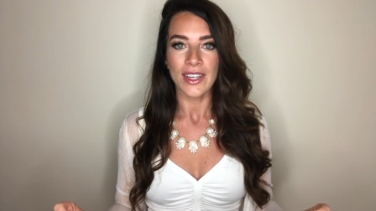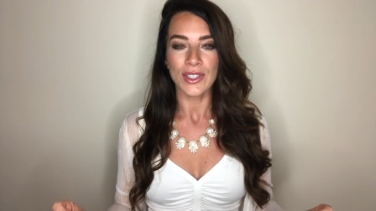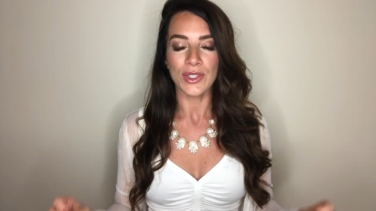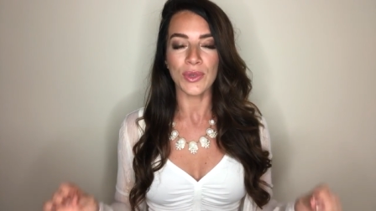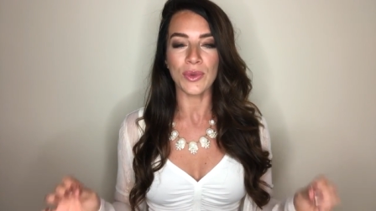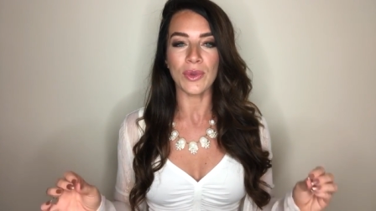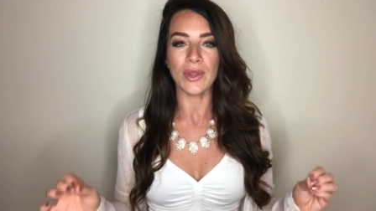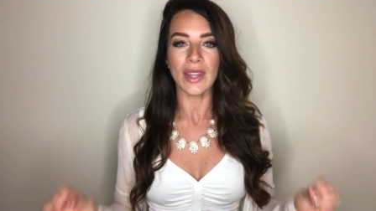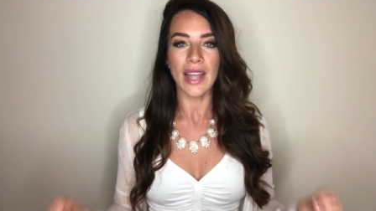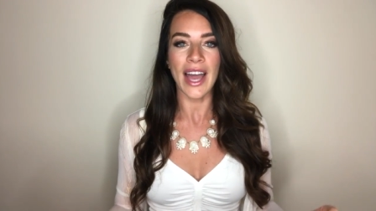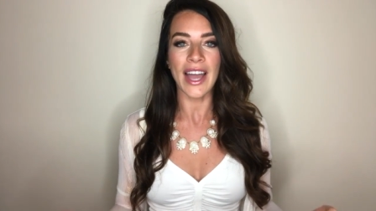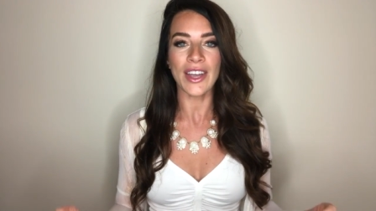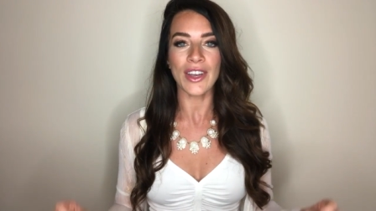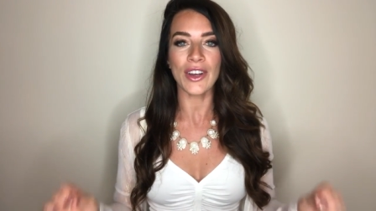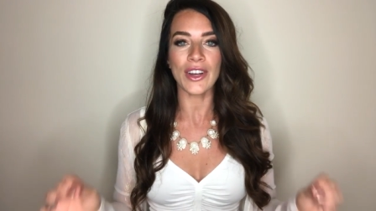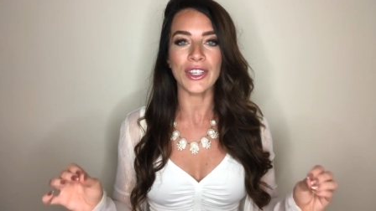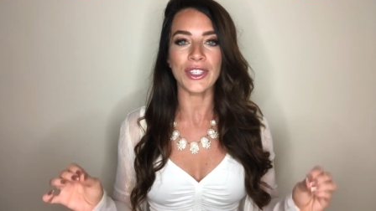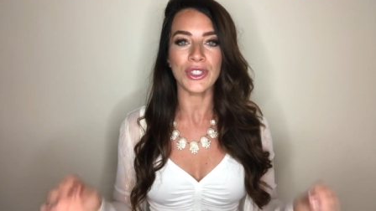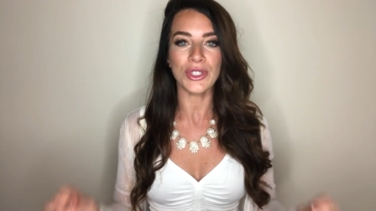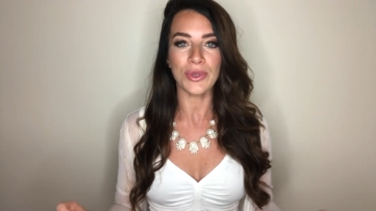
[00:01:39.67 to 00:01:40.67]
to let
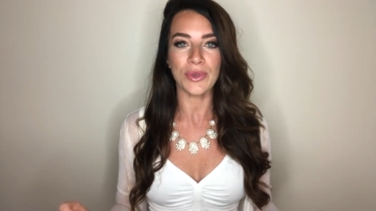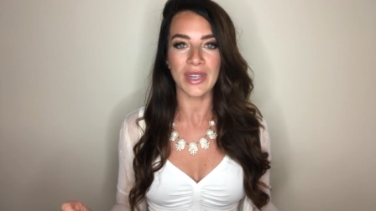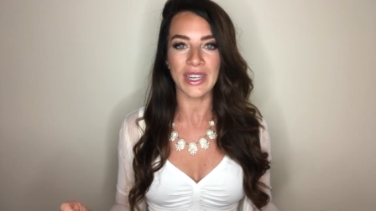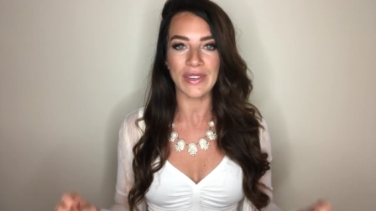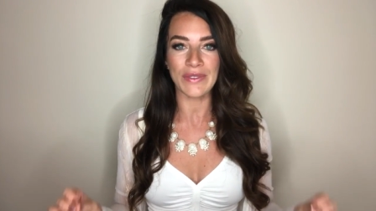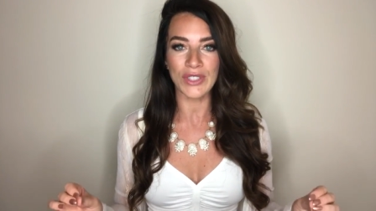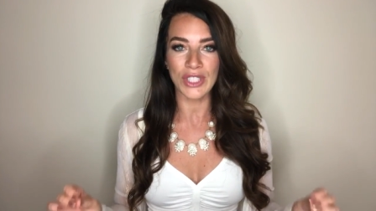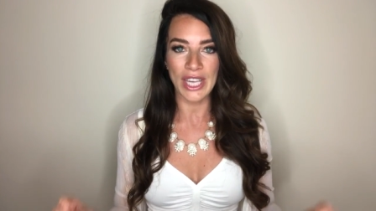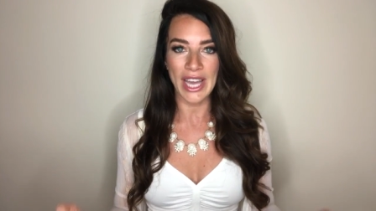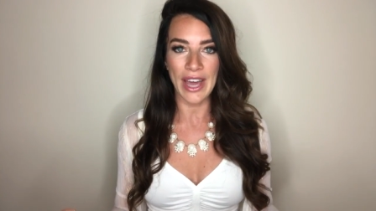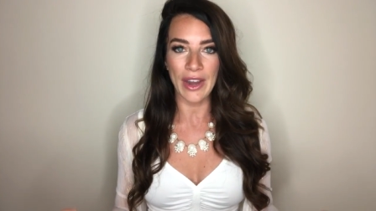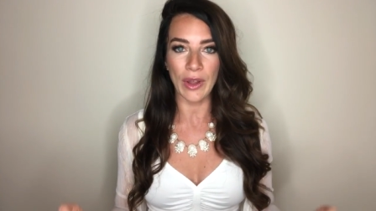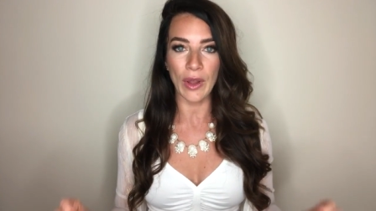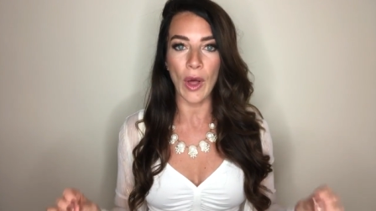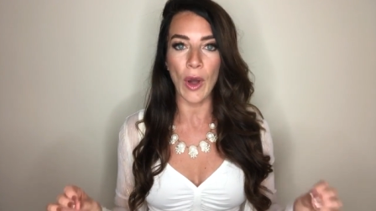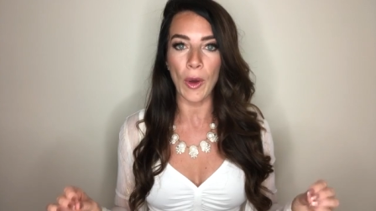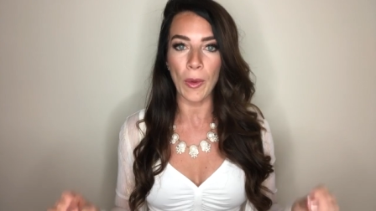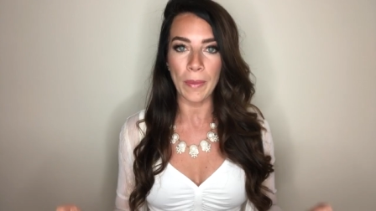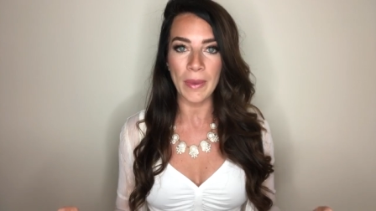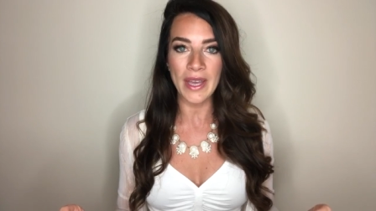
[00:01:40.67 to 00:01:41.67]
your intuitive
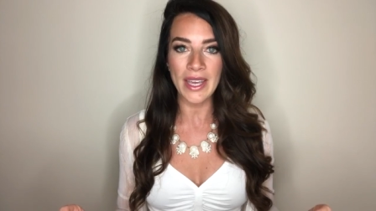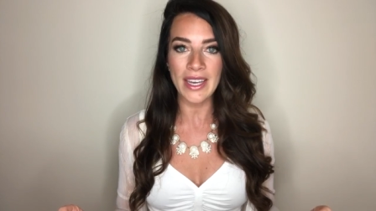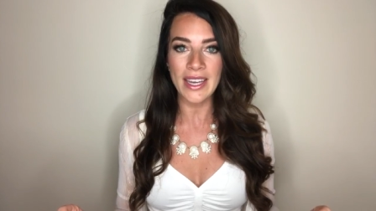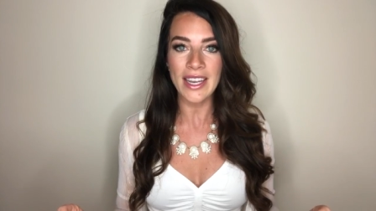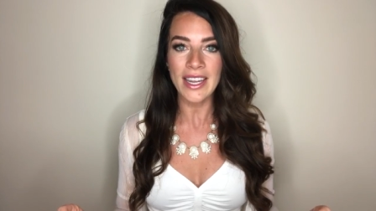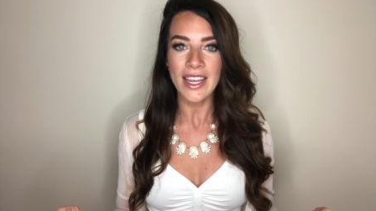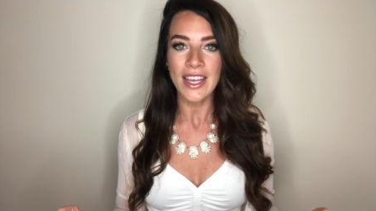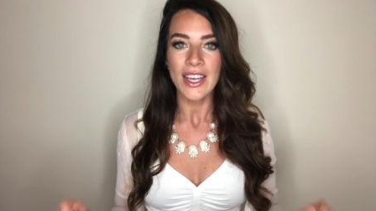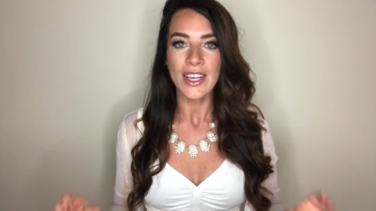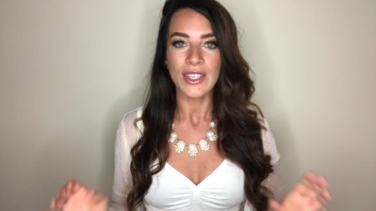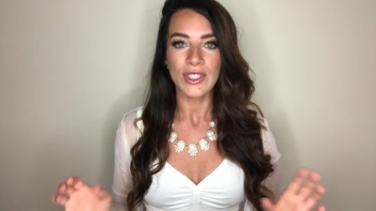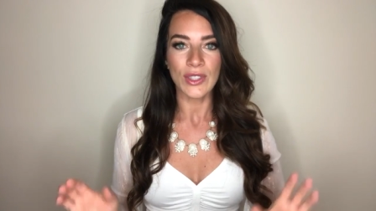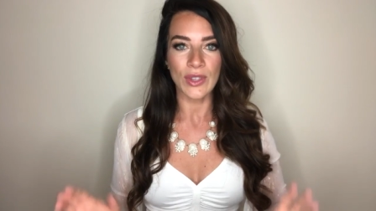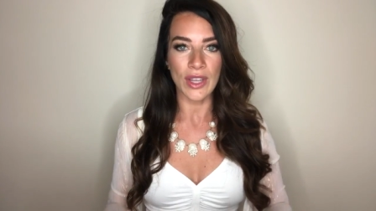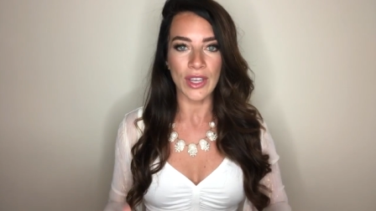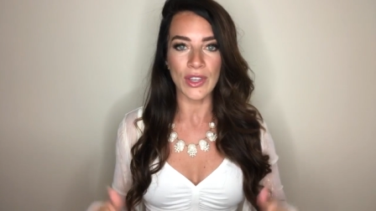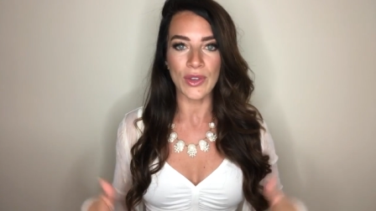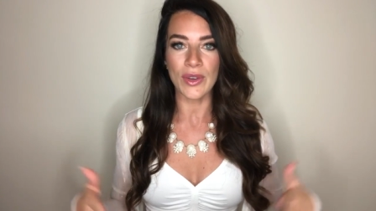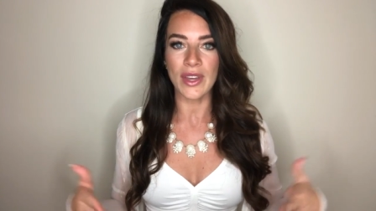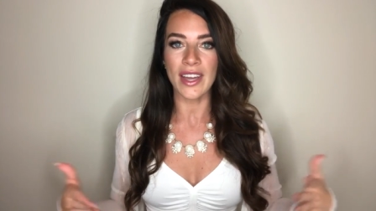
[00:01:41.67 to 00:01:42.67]
channel open so
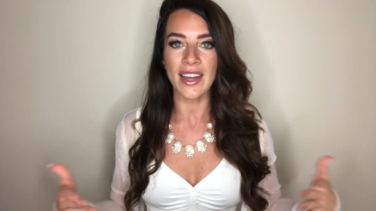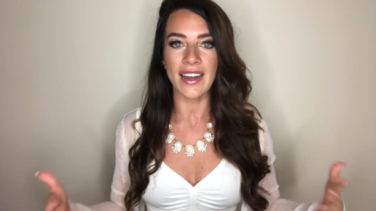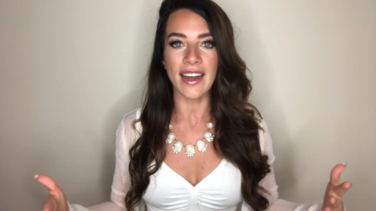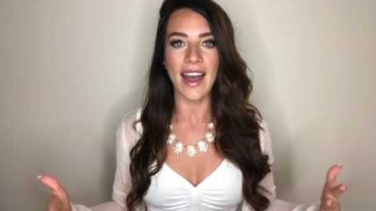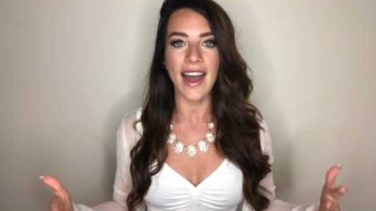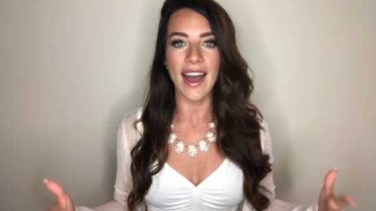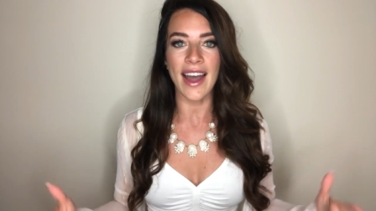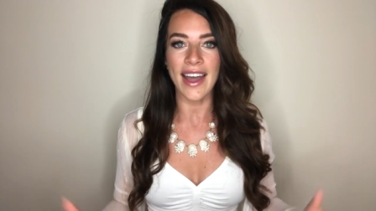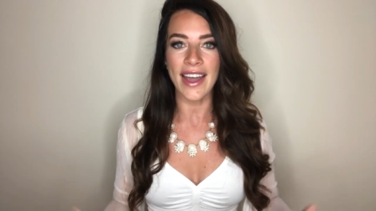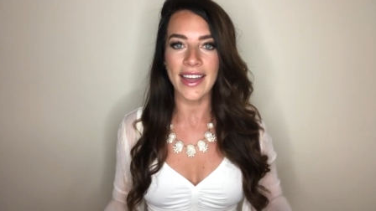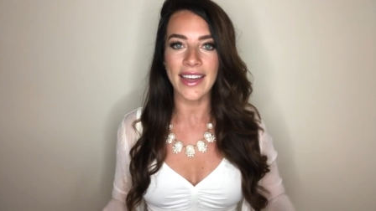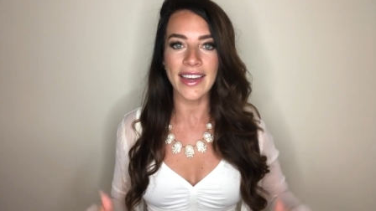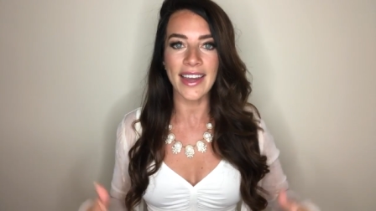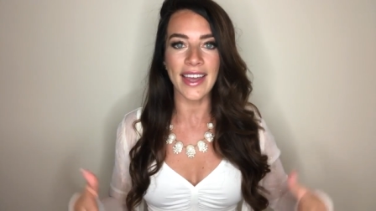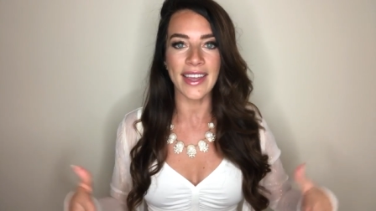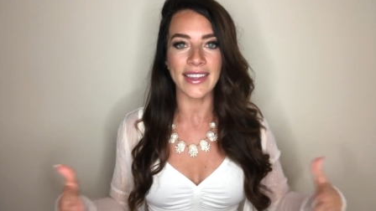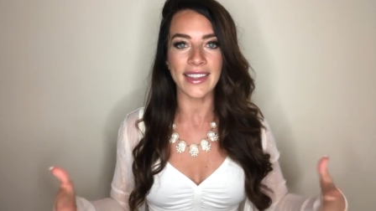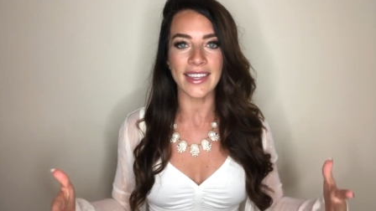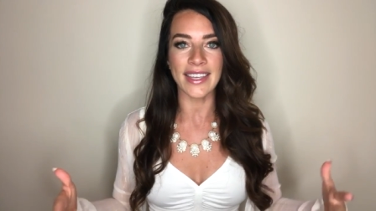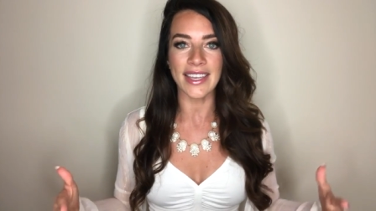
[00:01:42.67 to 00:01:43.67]
that you can guide
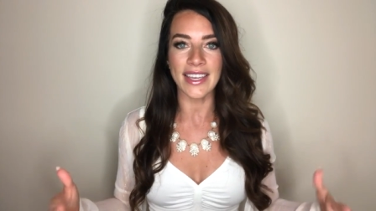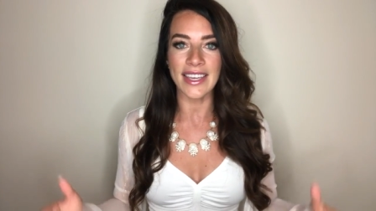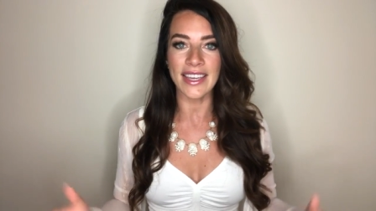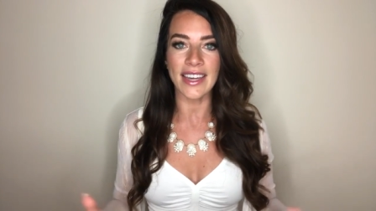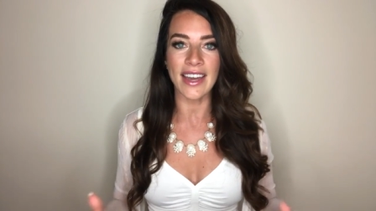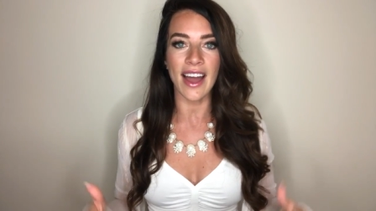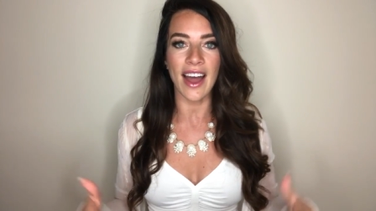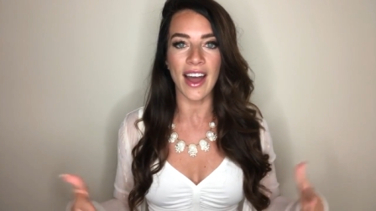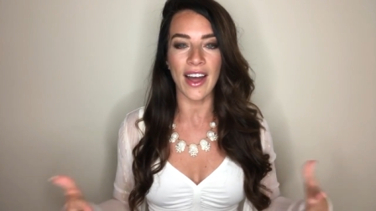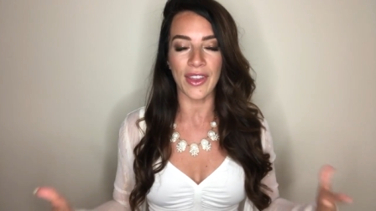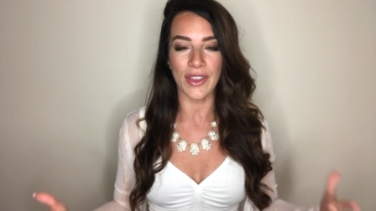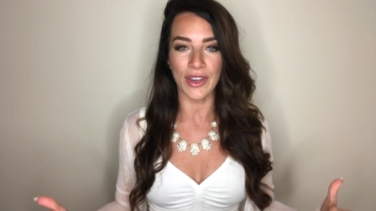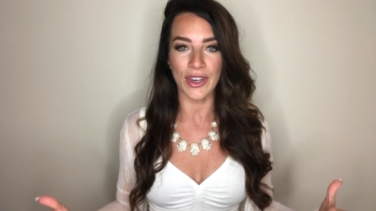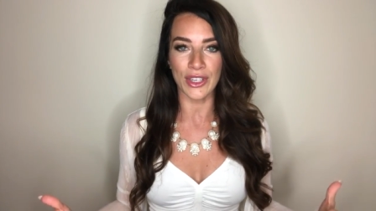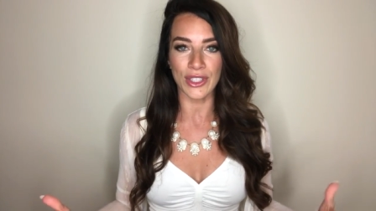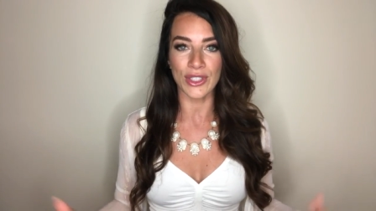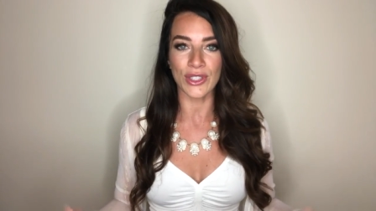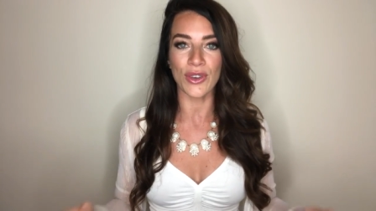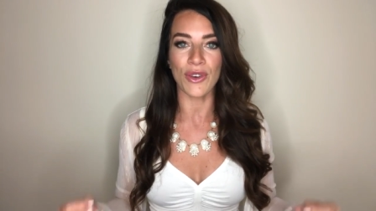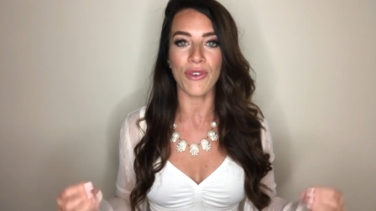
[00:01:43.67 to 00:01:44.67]
and lead
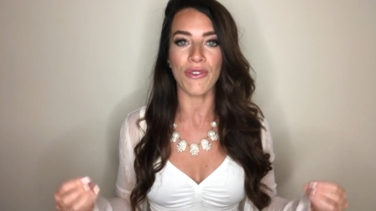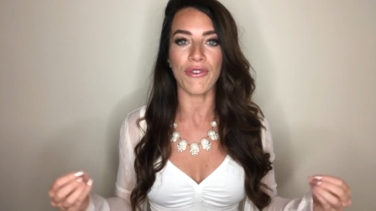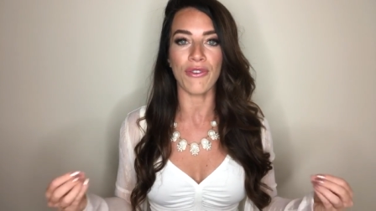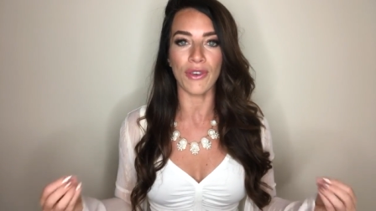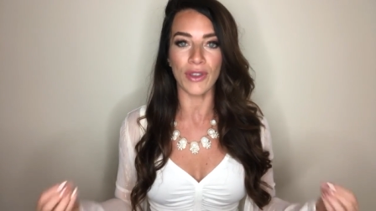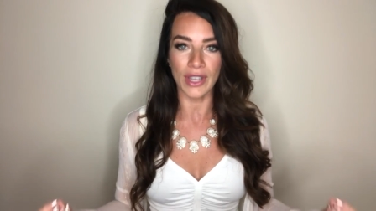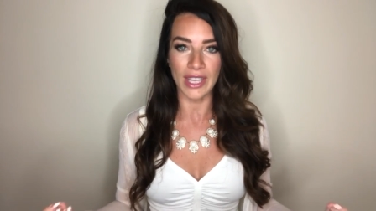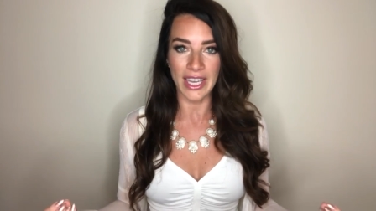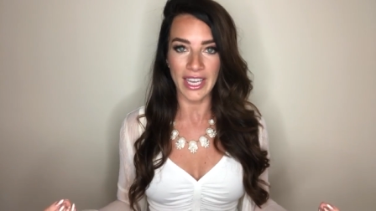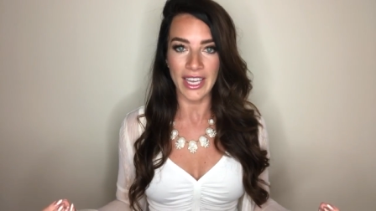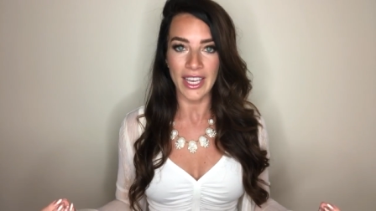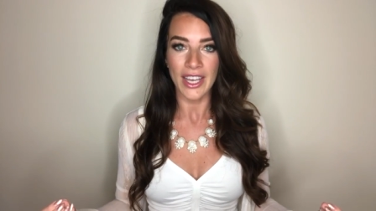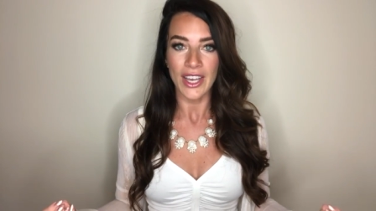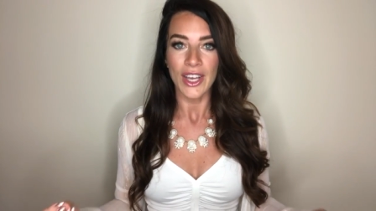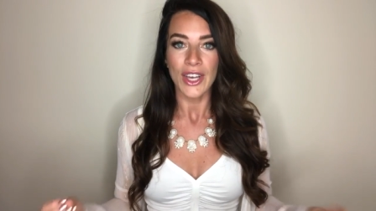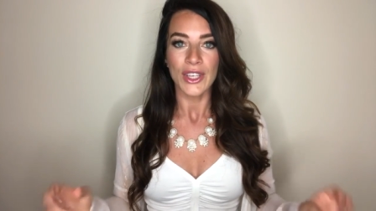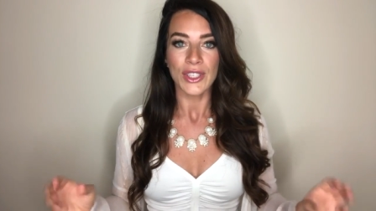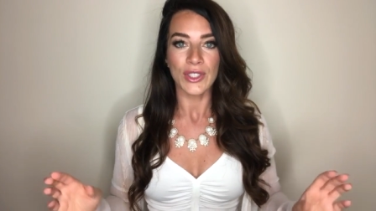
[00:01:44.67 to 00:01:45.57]
others fully,